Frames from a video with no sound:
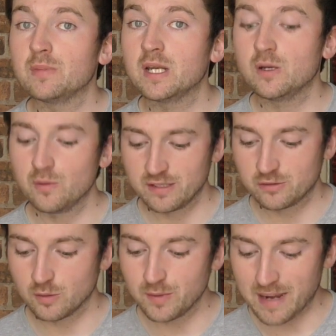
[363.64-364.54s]
me and you these
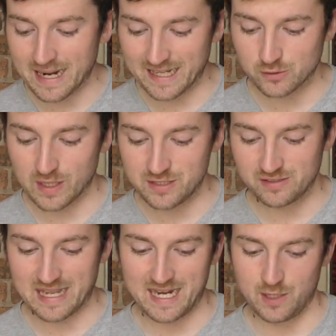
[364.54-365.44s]
could be my next
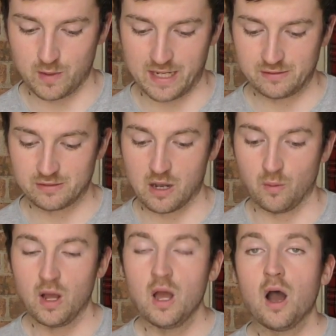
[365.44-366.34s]
wedges anyway,
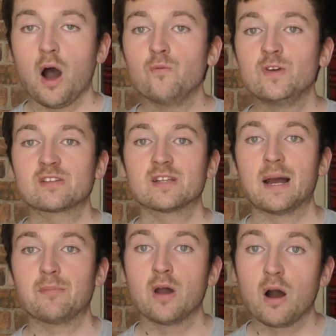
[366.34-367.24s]
so obviously
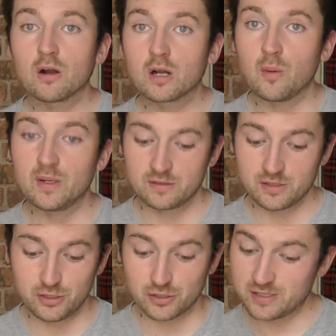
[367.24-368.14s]
I'm not going
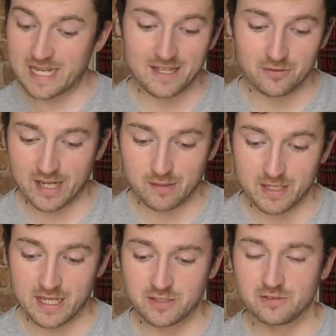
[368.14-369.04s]
to just take the
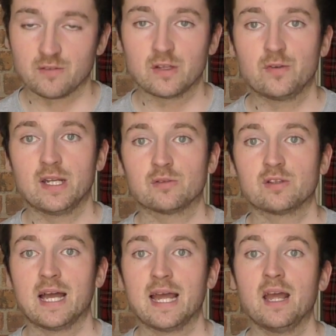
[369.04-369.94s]
recommendations off this video
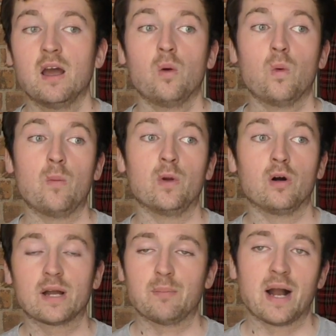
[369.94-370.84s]
today. When we
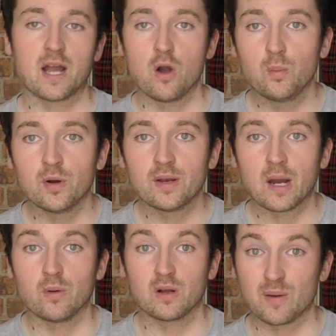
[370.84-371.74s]
all get back open
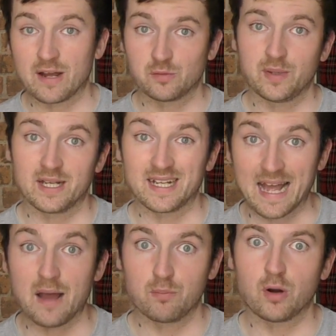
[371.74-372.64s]
I will go down to Ping and
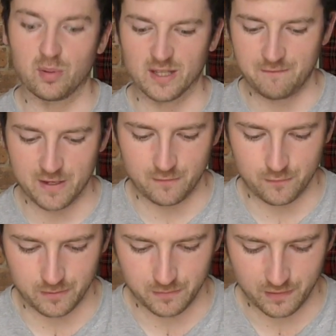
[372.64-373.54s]
get properly fitted
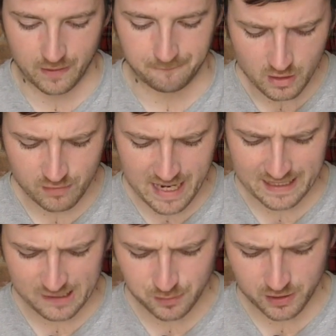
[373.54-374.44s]
for them. So right,
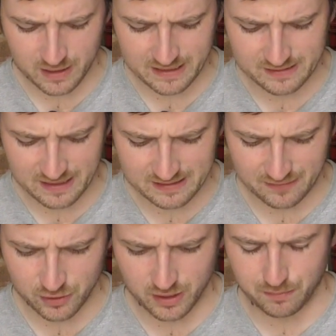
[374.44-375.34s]
last but not least then, let's
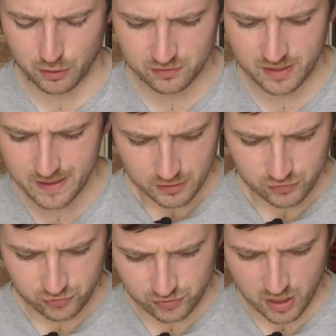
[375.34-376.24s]
have a look at the putter.
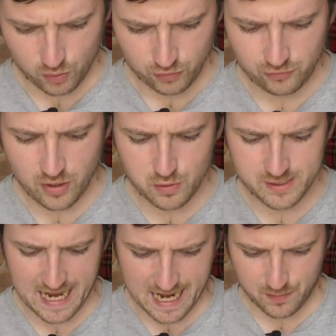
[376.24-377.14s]
So stroke
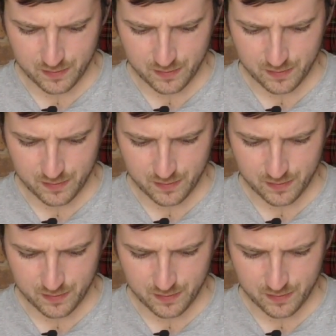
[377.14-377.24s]
type,